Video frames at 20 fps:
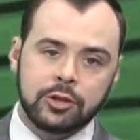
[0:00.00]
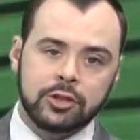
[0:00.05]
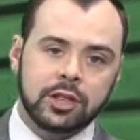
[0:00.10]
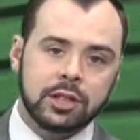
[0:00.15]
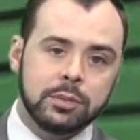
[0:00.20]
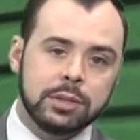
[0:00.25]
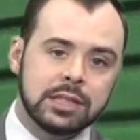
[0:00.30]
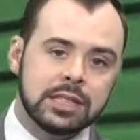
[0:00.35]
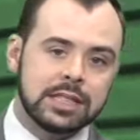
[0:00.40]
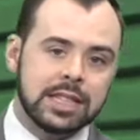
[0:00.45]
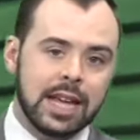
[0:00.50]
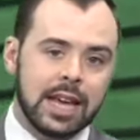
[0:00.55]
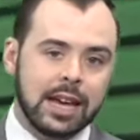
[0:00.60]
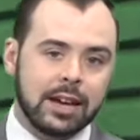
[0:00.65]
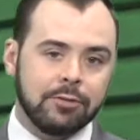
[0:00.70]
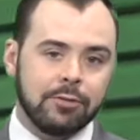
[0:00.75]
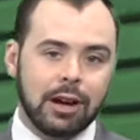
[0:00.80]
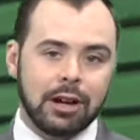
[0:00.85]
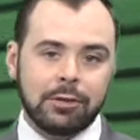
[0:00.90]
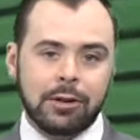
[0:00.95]
going to be
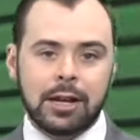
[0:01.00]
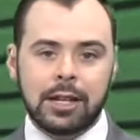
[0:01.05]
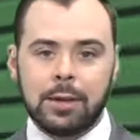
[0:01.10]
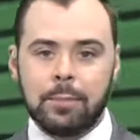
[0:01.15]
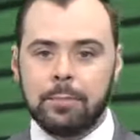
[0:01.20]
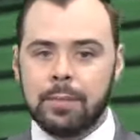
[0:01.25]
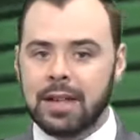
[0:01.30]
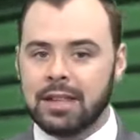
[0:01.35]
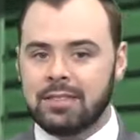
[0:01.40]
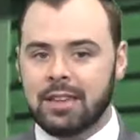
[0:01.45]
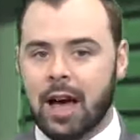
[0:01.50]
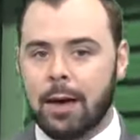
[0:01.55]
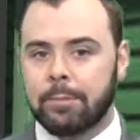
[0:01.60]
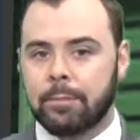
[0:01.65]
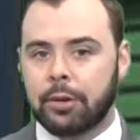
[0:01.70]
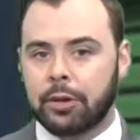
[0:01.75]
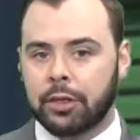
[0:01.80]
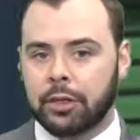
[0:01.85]
staying right around the mid to upper